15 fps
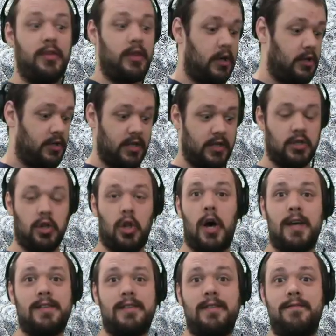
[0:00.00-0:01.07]
There's this
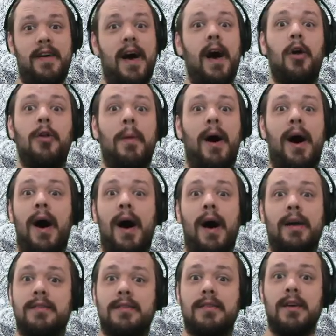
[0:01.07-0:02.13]
lost and found
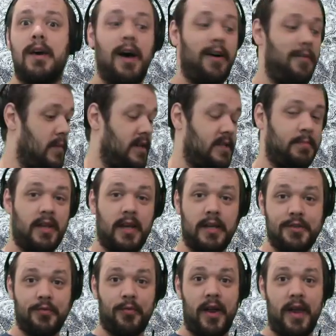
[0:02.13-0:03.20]
box of
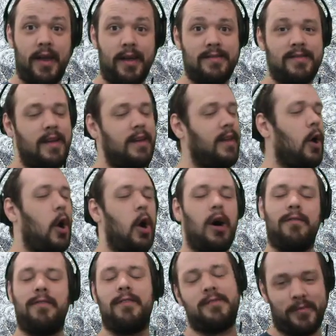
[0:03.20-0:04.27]
misplaced rings, and he
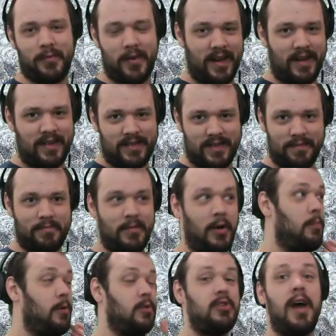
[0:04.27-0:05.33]
offers a ring to
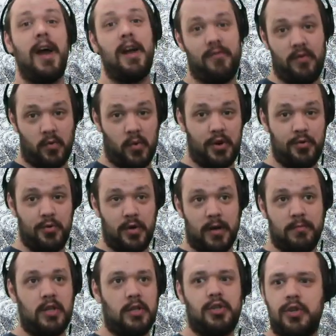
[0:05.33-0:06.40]
almost everyone who
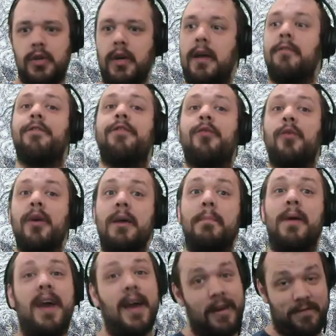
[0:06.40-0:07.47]
comes in. So you get a free
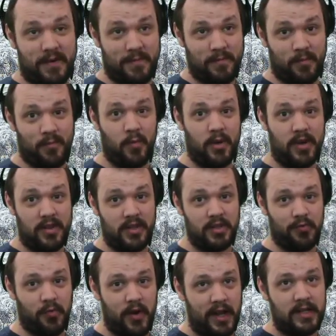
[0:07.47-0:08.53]
pick from one of
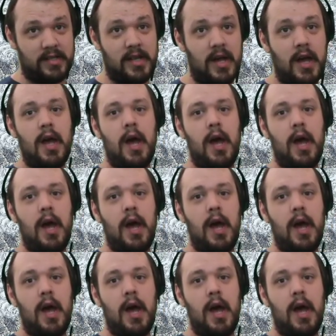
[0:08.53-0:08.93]
these rings.